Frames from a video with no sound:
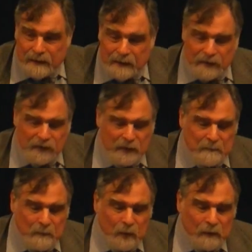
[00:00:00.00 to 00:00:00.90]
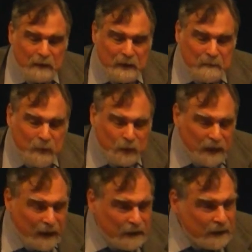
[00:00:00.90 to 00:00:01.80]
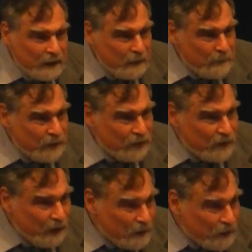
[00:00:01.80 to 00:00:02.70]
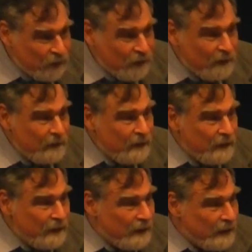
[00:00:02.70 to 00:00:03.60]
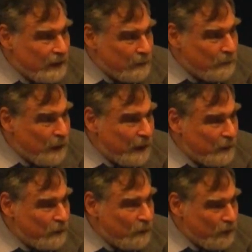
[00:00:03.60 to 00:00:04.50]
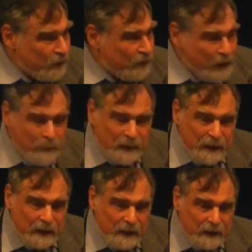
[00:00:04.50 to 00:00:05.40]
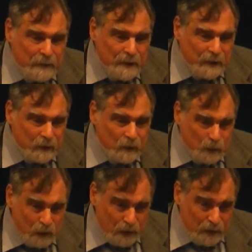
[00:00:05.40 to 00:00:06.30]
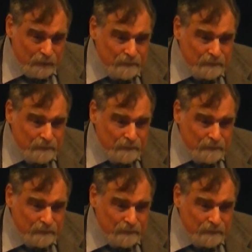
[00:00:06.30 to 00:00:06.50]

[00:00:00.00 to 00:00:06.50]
It's the modality, the methodology that by and large dominated ecumenical work